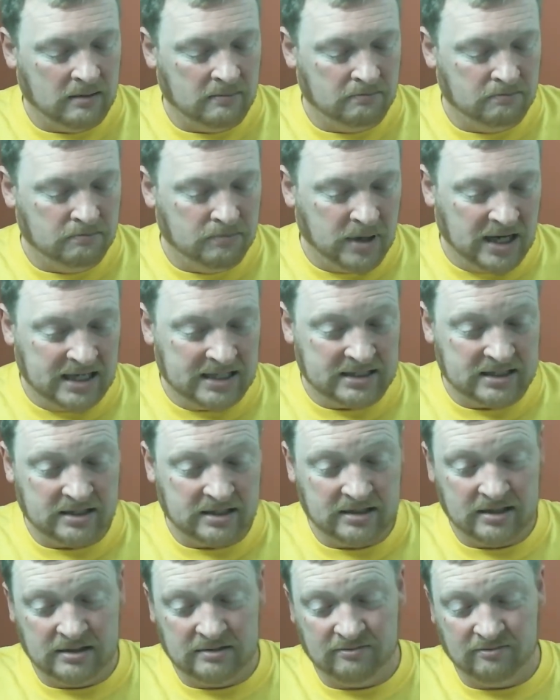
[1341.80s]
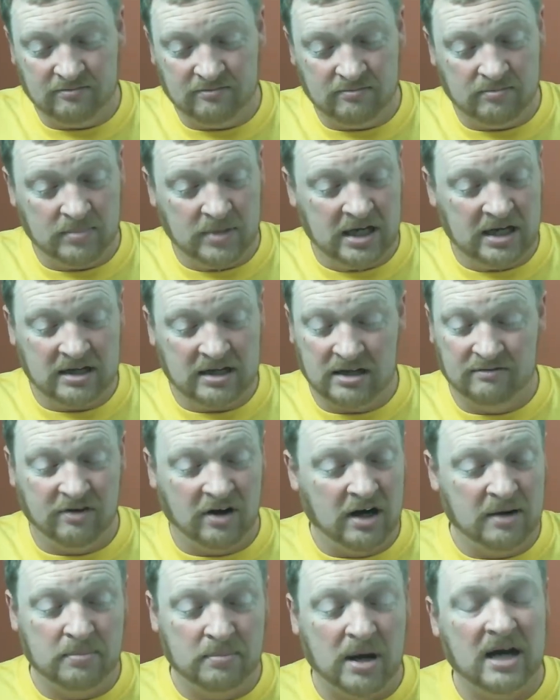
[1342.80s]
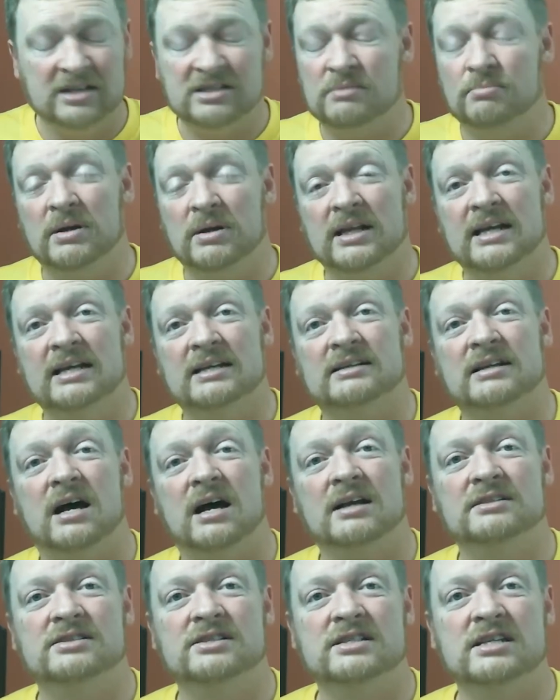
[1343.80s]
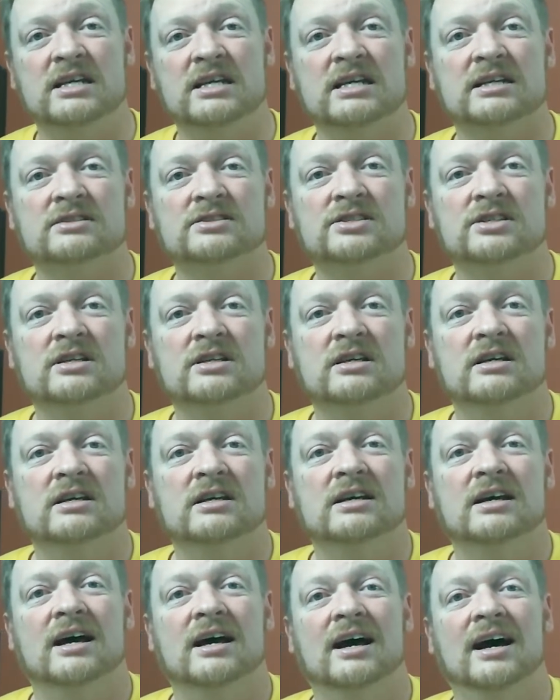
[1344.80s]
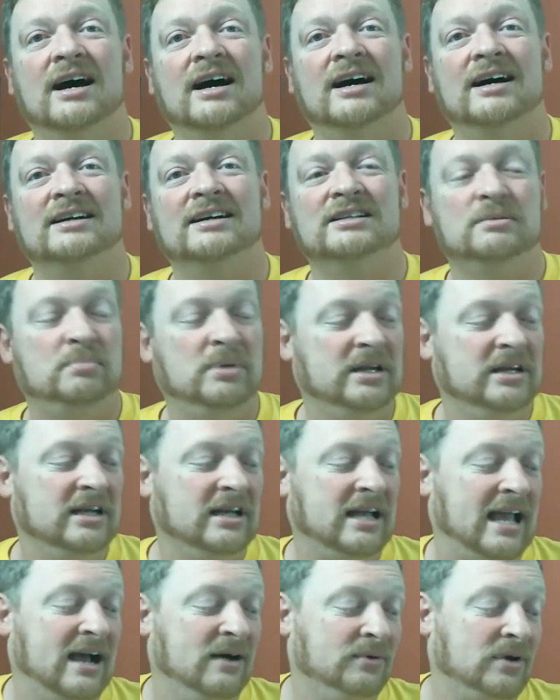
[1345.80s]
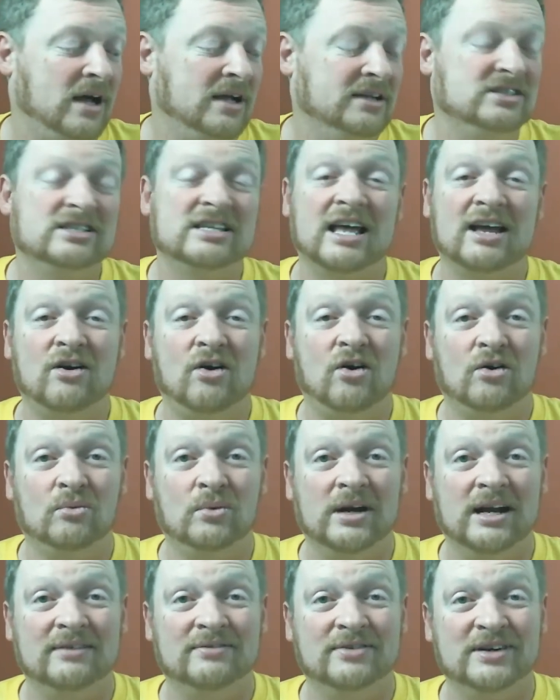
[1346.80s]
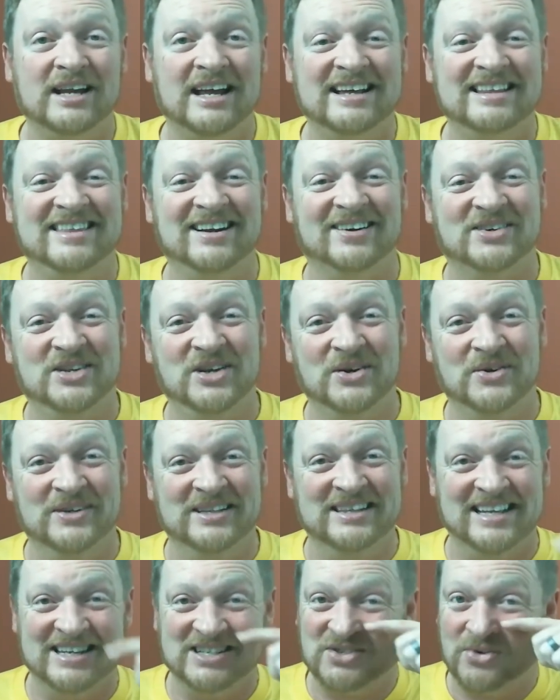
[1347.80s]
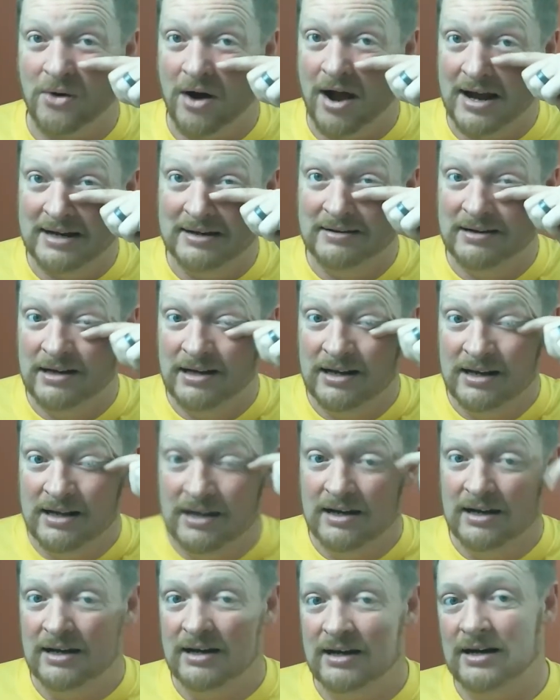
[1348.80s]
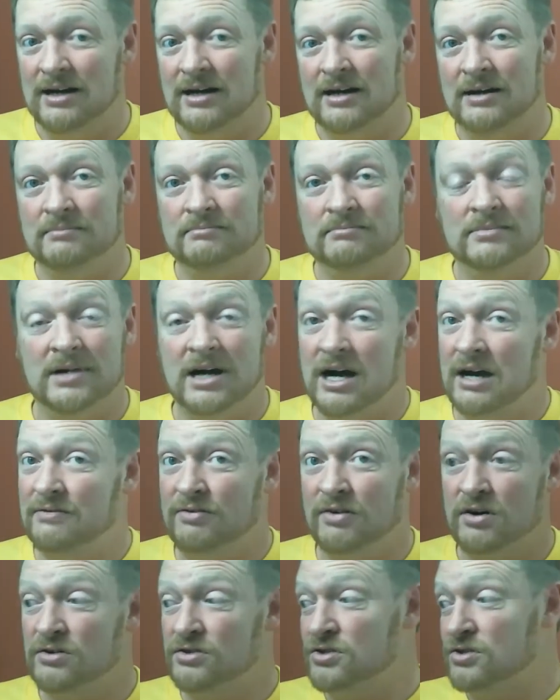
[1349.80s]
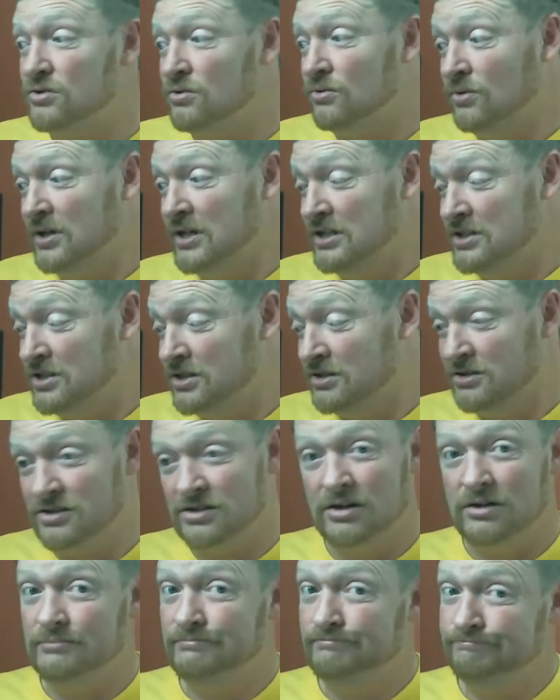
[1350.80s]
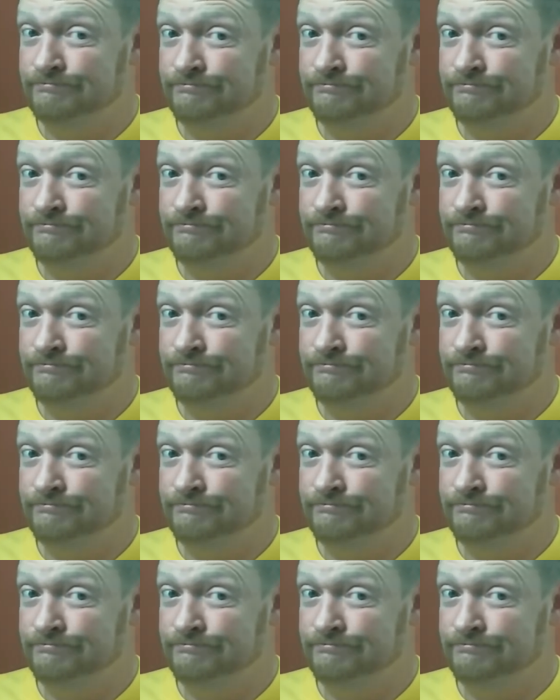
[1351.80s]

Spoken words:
But it could very possibly hit 9.6. Depending how nice they are, whatever day they're doing this, right? I've heard stories, so.